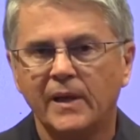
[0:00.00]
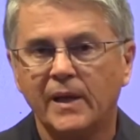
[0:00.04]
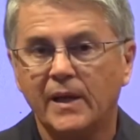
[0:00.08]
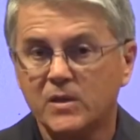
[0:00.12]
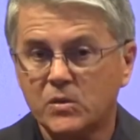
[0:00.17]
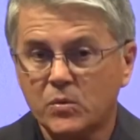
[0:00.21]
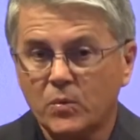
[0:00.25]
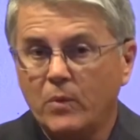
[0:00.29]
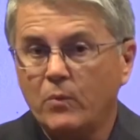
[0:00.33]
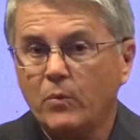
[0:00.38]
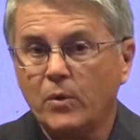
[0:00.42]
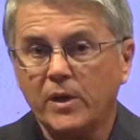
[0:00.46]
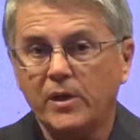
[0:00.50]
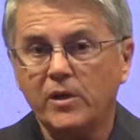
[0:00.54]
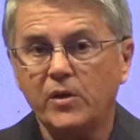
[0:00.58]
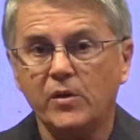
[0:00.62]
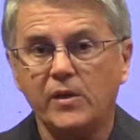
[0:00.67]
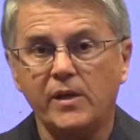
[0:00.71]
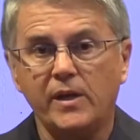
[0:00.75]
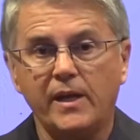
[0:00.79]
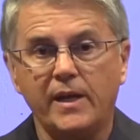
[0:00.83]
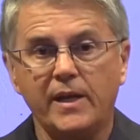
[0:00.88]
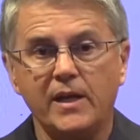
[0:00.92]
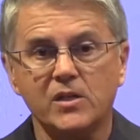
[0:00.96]
And so, what I want to do
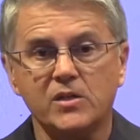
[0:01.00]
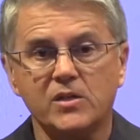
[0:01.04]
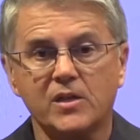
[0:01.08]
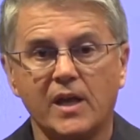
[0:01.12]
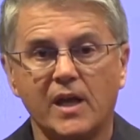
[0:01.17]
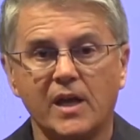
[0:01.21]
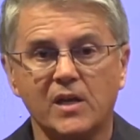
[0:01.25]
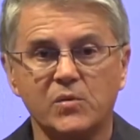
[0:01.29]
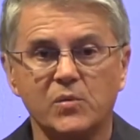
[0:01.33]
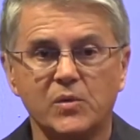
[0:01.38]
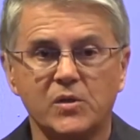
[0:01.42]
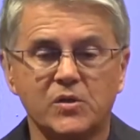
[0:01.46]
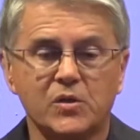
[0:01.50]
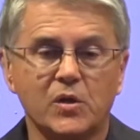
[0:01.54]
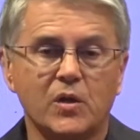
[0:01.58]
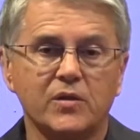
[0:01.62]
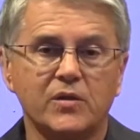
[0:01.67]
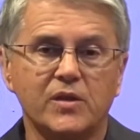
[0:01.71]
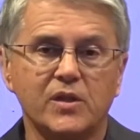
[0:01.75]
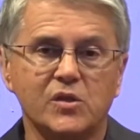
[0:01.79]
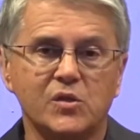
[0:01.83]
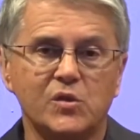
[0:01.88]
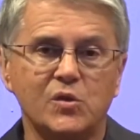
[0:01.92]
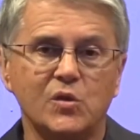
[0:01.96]
today is, as we
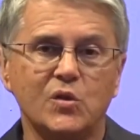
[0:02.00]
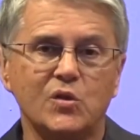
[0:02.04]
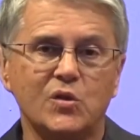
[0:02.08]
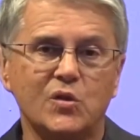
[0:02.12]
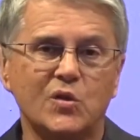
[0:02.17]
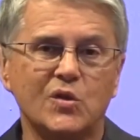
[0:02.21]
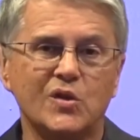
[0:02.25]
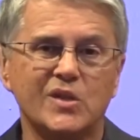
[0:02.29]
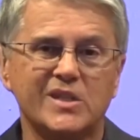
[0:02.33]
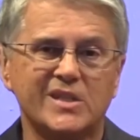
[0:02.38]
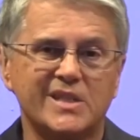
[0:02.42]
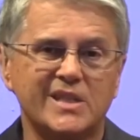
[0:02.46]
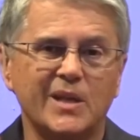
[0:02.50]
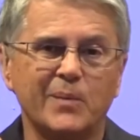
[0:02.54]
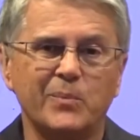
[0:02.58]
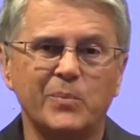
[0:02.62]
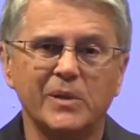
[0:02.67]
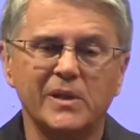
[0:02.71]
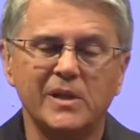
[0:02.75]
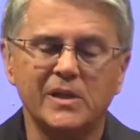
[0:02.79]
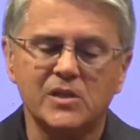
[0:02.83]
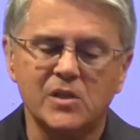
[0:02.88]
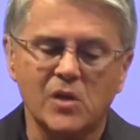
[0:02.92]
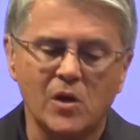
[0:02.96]
start this new year, is
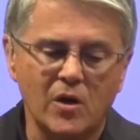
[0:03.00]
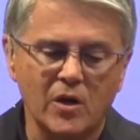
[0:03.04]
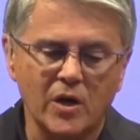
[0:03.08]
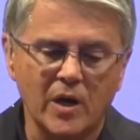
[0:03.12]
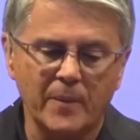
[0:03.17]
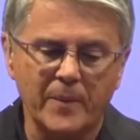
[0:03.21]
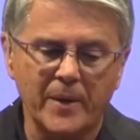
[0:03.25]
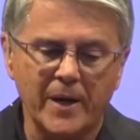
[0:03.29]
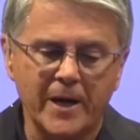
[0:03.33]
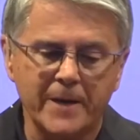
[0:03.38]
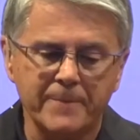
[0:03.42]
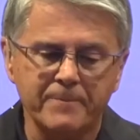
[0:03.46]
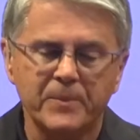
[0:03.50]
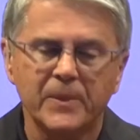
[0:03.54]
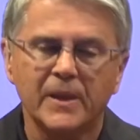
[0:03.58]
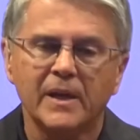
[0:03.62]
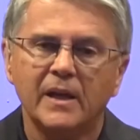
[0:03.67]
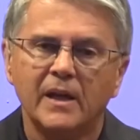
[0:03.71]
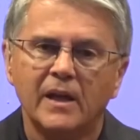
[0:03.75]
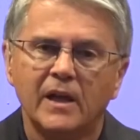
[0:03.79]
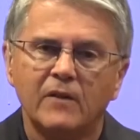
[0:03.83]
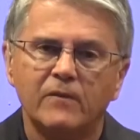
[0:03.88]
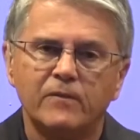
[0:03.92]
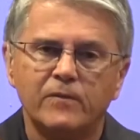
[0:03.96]
simply to talk about
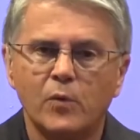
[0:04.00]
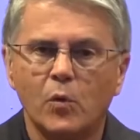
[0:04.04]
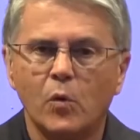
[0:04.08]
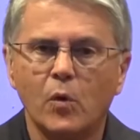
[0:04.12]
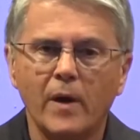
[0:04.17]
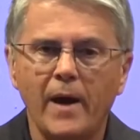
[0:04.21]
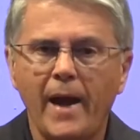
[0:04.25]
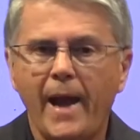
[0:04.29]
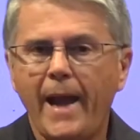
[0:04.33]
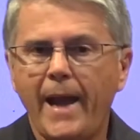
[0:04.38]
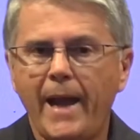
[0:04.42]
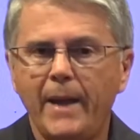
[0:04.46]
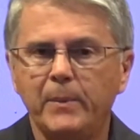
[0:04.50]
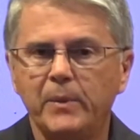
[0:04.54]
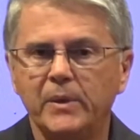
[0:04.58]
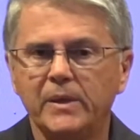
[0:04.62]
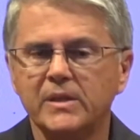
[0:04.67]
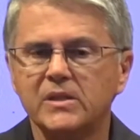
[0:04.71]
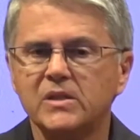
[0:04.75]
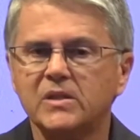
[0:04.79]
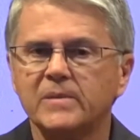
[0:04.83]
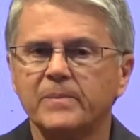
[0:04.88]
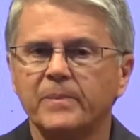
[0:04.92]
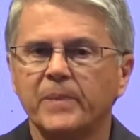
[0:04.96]
four
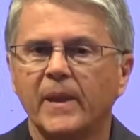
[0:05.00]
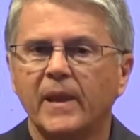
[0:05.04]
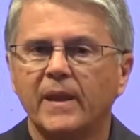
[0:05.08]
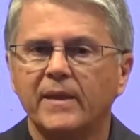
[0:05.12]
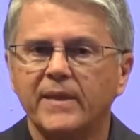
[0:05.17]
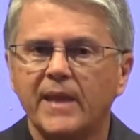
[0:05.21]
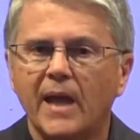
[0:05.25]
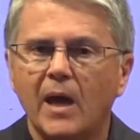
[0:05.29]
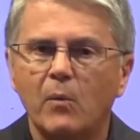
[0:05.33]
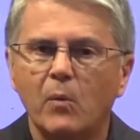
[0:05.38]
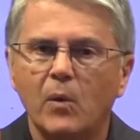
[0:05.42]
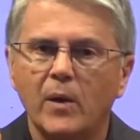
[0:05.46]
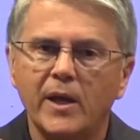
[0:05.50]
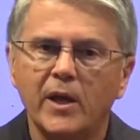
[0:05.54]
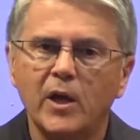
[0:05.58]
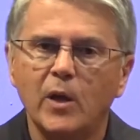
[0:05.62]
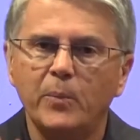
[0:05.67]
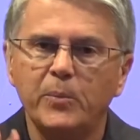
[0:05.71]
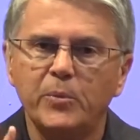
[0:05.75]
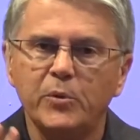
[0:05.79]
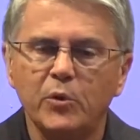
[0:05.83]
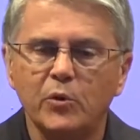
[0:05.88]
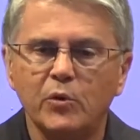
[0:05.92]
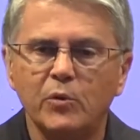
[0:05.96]
habits that will
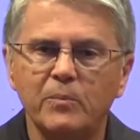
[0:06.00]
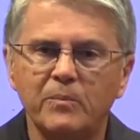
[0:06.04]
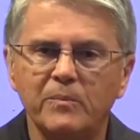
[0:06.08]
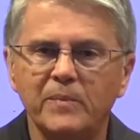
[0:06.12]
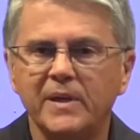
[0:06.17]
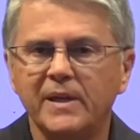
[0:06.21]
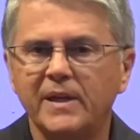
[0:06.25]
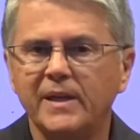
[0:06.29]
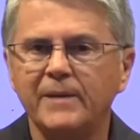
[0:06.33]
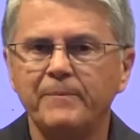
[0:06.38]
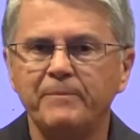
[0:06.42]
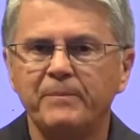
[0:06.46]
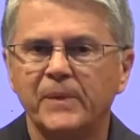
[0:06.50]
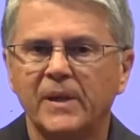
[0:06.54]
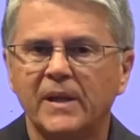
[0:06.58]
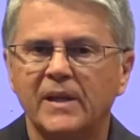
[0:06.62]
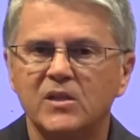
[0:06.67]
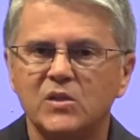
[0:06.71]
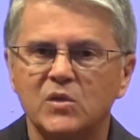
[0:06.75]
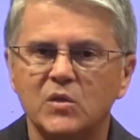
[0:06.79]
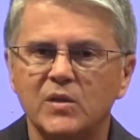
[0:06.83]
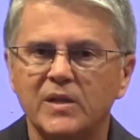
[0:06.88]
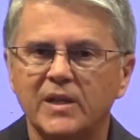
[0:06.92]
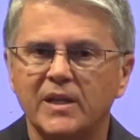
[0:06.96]
help you and me
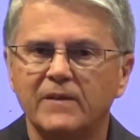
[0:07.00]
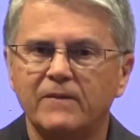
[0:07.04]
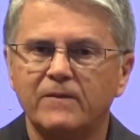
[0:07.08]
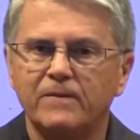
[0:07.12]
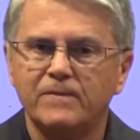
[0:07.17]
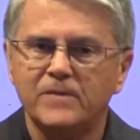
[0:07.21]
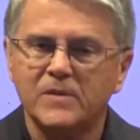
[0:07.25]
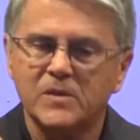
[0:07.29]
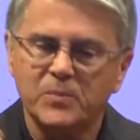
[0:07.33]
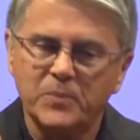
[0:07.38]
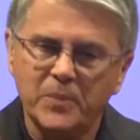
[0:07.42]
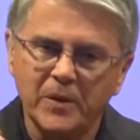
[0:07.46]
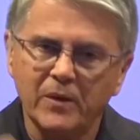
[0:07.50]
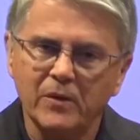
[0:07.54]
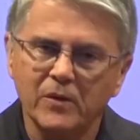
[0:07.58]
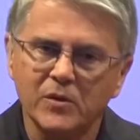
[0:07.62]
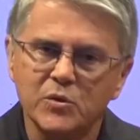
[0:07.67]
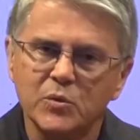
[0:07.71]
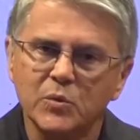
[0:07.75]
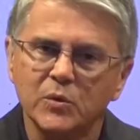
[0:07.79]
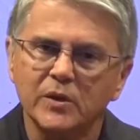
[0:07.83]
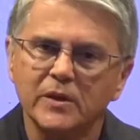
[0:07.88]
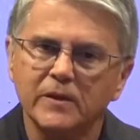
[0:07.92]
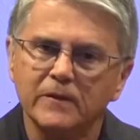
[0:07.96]
to get
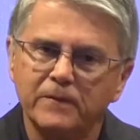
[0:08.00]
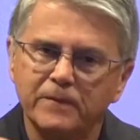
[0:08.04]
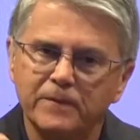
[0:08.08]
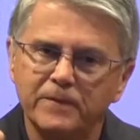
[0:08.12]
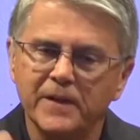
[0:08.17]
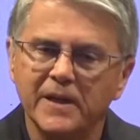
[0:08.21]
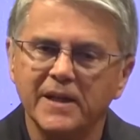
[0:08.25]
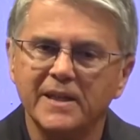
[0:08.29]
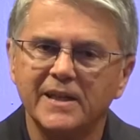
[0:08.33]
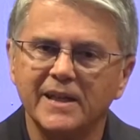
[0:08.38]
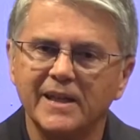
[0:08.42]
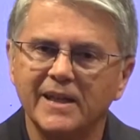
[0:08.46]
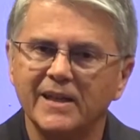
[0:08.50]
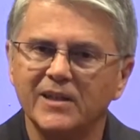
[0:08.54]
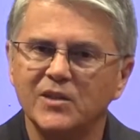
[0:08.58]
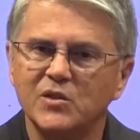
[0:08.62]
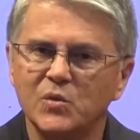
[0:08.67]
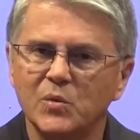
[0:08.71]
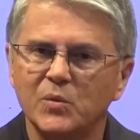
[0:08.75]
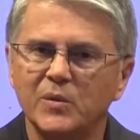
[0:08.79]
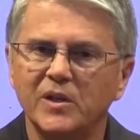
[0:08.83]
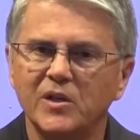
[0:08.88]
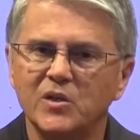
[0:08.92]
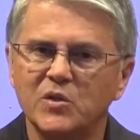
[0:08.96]
spiritually fit in
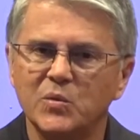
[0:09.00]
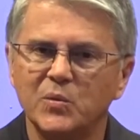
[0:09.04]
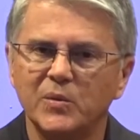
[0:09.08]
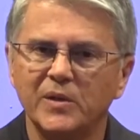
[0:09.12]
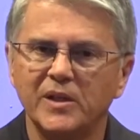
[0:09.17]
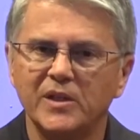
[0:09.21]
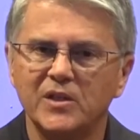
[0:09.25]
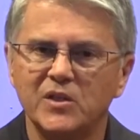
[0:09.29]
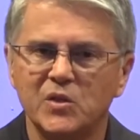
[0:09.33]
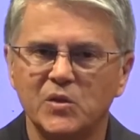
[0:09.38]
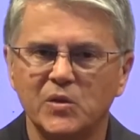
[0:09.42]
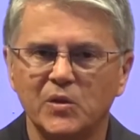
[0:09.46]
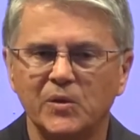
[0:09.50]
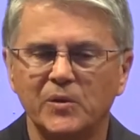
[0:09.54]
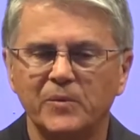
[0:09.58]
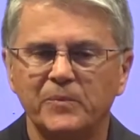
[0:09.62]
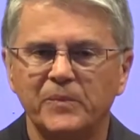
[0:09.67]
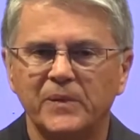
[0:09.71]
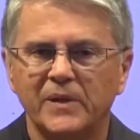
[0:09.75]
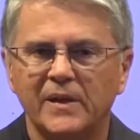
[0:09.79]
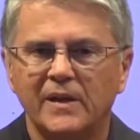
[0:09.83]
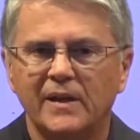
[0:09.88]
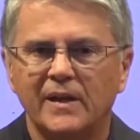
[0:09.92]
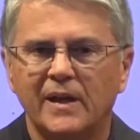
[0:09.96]
2022.
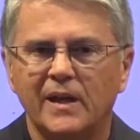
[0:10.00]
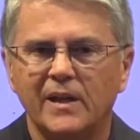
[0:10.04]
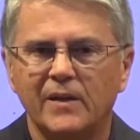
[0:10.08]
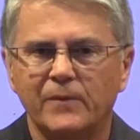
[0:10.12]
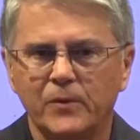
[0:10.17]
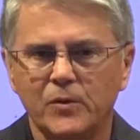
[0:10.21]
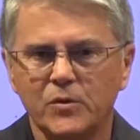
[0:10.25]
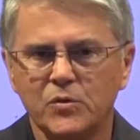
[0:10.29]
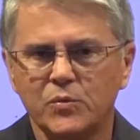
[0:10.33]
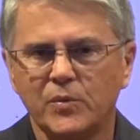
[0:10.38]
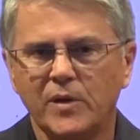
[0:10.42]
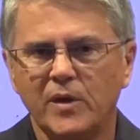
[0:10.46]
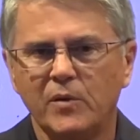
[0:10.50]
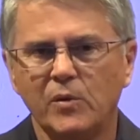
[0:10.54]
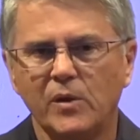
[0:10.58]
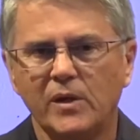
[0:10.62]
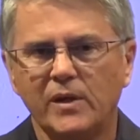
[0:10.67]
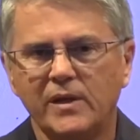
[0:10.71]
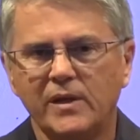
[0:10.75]
The first one I want to